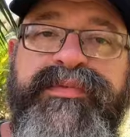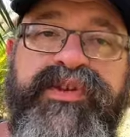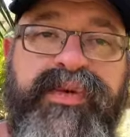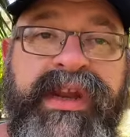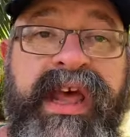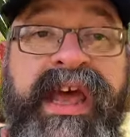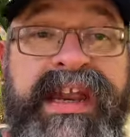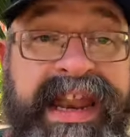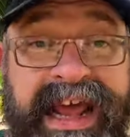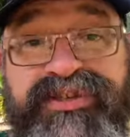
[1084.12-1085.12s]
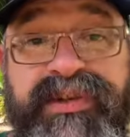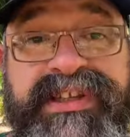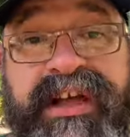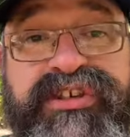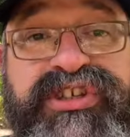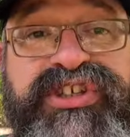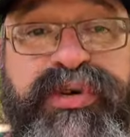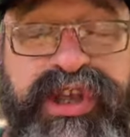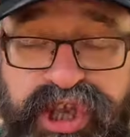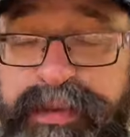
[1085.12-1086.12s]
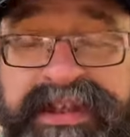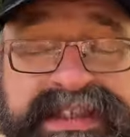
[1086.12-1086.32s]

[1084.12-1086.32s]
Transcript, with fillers: between natural intelligence to it, humans